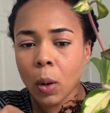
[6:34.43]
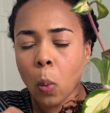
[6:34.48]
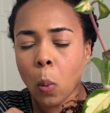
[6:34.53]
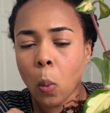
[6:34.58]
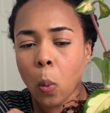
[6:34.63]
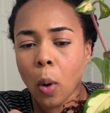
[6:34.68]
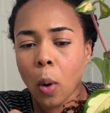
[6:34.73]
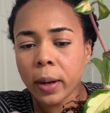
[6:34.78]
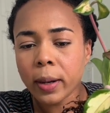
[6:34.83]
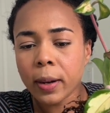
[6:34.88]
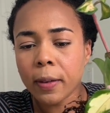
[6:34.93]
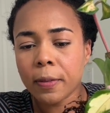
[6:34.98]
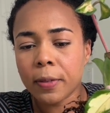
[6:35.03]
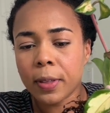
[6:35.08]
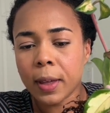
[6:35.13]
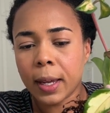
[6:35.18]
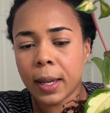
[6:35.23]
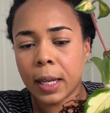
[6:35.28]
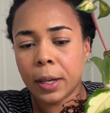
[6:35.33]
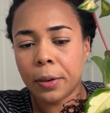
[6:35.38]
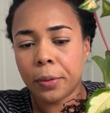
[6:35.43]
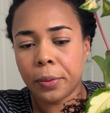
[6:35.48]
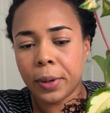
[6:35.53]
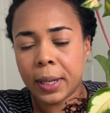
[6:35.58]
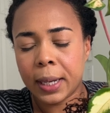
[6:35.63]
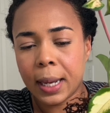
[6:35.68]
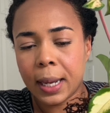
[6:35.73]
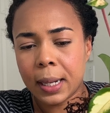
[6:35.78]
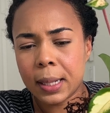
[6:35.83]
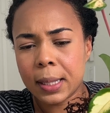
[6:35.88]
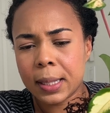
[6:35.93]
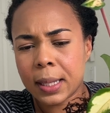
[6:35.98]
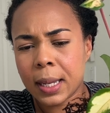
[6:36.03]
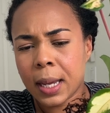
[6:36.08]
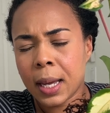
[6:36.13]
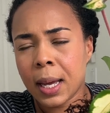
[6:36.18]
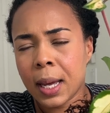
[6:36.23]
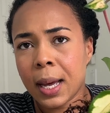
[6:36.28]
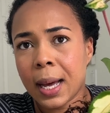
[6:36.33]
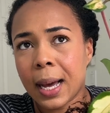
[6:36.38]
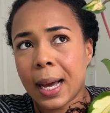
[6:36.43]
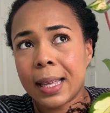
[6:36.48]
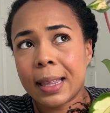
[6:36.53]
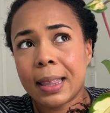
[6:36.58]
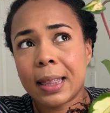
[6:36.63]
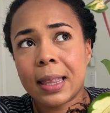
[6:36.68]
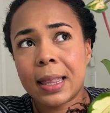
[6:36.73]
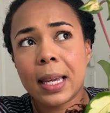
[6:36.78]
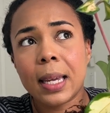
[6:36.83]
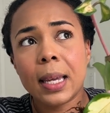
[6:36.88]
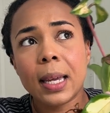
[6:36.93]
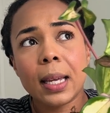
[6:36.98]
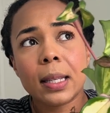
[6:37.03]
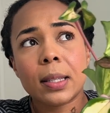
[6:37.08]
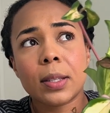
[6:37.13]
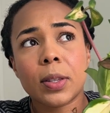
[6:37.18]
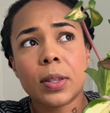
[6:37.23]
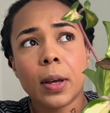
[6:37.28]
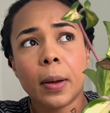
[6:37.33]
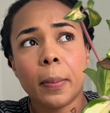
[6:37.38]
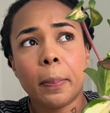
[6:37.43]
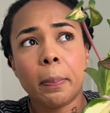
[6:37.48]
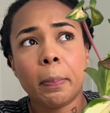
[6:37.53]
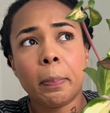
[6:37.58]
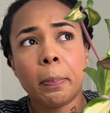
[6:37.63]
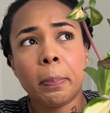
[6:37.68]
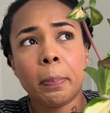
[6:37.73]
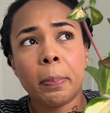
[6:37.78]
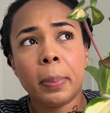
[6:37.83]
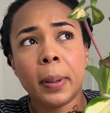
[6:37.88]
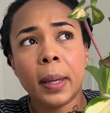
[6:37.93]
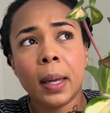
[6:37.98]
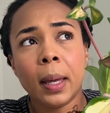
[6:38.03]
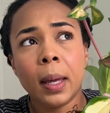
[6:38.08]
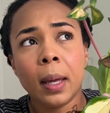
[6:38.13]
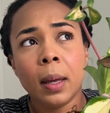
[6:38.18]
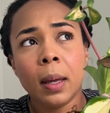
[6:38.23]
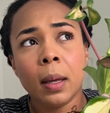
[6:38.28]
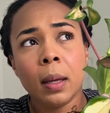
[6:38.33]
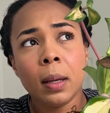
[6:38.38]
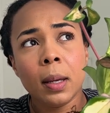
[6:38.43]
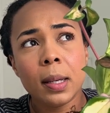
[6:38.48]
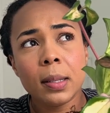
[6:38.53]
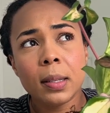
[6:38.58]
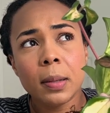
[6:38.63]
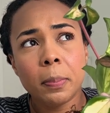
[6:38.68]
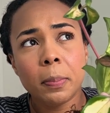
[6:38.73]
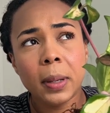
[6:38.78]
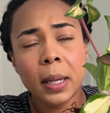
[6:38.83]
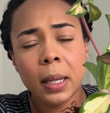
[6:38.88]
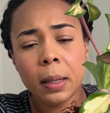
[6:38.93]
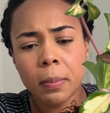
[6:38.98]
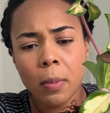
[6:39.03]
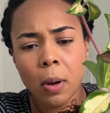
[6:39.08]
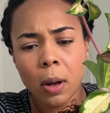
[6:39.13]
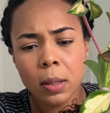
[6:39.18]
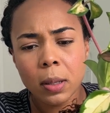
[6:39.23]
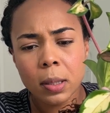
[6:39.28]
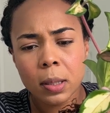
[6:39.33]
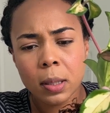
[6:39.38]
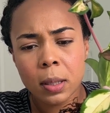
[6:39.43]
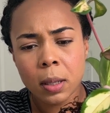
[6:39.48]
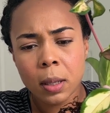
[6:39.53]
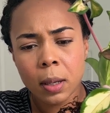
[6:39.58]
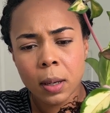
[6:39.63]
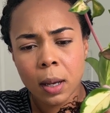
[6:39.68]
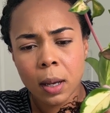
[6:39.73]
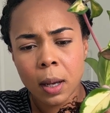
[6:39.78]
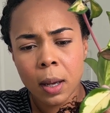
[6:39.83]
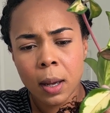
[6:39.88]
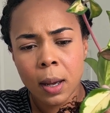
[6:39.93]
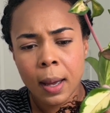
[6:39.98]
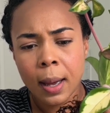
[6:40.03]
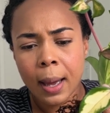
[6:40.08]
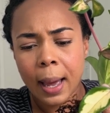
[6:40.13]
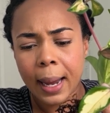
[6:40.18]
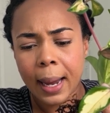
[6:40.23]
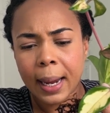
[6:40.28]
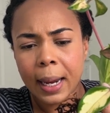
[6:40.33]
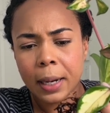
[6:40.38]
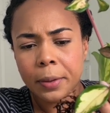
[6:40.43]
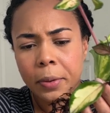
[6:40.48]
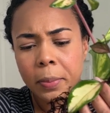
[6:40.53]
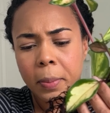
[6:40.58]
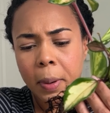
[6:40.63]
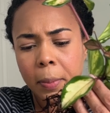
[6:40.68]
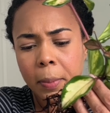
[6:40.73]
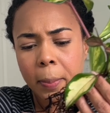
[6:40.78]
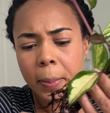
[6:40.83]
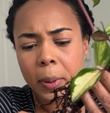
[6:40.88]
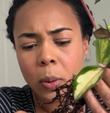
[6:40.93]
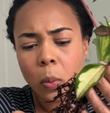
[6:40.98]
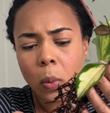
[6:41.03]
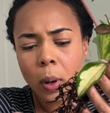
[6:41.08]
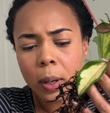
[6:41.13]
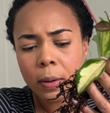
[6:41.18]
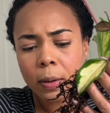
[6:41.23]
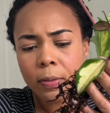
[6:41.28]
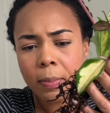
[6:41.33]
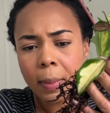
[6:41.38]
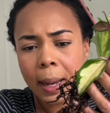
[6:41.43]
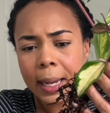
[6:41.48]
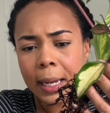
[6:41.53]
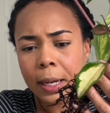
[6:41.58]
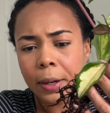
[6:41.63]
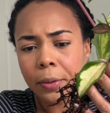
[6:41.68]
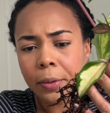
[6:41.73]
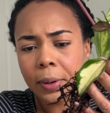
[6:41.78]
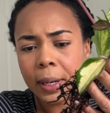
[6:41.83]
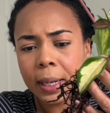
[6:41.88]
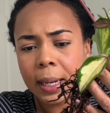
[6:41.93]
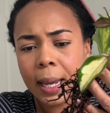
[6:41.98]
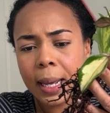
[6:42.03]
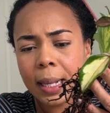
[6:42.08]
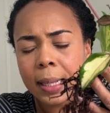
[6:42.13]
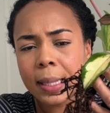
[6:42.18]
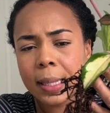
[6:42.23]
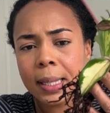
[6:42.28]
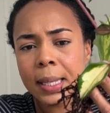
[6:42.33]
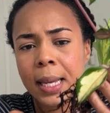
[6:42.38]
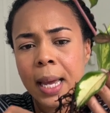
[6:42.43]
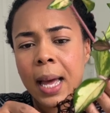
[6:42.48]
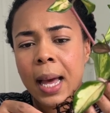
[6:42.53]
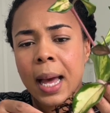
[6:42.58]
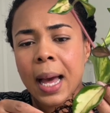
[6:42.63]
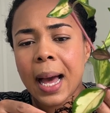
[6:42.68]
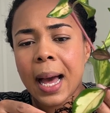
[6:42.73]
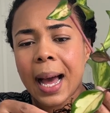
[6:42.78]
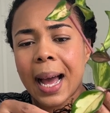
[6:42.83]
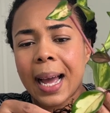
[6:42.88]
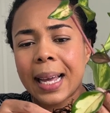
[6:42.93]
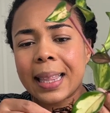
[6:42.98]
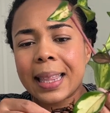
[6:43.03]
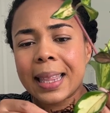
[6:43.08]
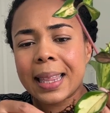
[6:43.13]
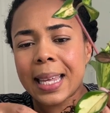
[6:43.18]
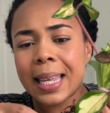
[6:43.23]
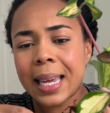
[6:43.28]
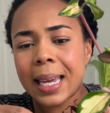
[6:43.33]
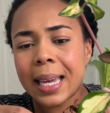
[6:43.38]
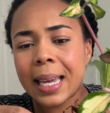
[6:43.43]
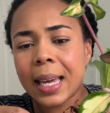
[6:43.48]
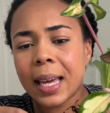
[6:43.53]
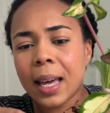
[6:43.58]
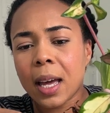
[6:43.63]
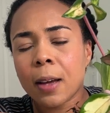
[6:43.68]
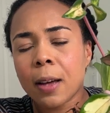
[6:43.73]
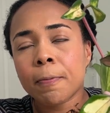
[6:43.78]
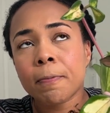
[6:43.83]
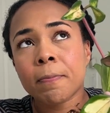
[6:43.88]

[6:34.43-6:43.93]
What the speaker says: one of the ingredients, I think it's is it peat moss? I can't remember, but one of my ingredients, I think